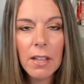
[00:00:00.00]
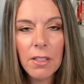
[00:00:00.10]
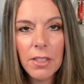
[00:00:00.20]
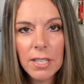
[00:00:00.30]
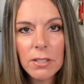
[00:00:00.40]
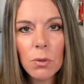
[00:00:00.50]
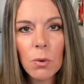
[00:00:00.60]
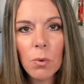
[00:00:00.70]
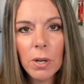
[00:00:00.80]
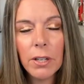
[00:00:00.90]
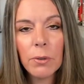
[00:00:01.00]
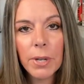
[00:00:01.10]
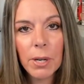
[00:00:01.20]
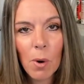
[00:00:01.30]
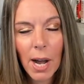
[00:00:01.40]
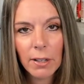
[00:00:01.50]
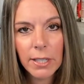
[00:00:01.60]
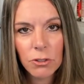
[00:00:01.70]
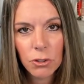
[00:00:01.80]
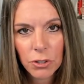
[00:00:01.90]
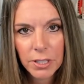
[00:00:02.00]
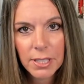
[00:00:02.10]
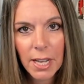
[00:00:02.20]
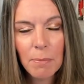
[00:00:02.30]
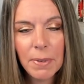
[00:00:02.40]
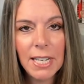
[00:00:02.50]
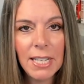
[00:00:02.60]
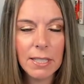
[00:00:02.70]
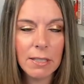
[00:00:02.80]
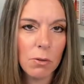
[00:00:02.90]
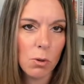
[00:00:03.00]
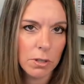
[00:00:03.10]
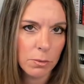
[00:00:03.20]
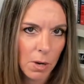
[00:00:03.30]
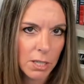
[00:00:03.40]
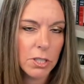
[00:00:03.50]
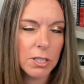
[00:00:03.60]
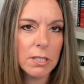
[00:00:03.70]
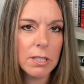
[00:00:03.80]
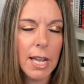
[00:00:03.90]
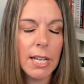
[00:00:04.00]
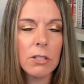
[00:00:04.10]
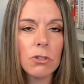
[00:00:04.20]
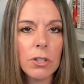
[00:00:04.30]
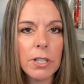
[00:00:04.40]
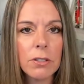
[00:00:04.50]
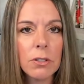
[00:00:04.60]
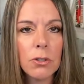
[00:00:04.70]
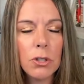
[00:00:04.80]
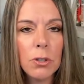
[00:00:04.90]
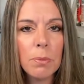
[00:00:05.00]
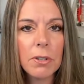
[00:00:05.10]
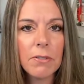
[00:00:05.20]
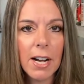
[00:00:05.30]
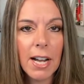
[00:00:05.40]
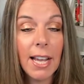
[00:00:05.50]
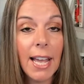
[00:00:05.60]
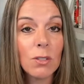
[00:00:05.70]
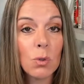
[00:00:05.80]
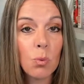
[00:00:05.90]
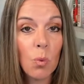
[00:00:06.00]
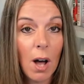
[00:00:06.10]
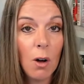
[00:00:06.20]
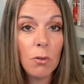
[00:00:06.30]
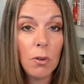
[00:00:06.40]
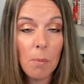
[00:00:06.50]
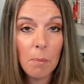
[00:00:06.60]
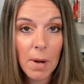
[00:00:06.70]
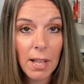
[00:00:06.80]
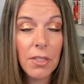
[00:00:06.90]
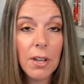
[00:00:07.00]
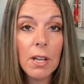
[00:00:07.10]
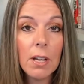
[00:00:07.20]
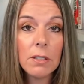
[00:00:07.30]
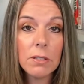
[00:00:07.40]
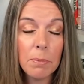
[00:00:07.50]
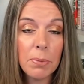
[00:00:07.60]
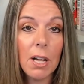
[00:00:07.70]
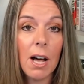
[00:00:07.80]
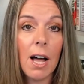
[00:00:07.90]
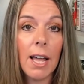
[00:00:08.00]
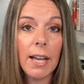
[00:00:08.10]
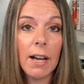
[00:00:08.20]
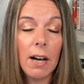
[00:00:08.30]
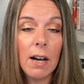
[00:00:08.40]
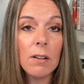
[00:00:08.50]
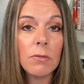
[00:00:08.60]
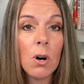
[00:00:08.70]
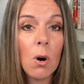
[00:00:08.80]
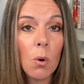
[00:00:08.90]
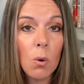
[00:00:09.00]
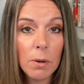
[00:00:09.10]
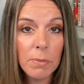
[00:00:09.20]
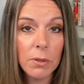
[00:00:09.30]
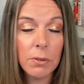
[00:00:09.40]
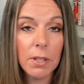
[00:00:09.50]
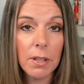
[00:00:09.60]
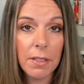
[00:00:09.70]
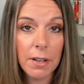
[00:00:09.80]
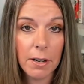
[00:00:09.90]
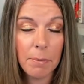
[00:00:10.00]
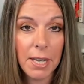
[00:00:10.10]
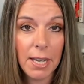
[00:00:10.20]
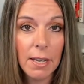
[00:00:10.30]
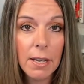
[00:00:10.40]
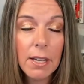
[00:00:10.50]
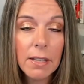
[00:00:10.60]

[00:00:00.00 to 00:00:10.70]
This would require insurance companies and, of course, Washington State Insurance to provide a 12-month supply of hormone therapy.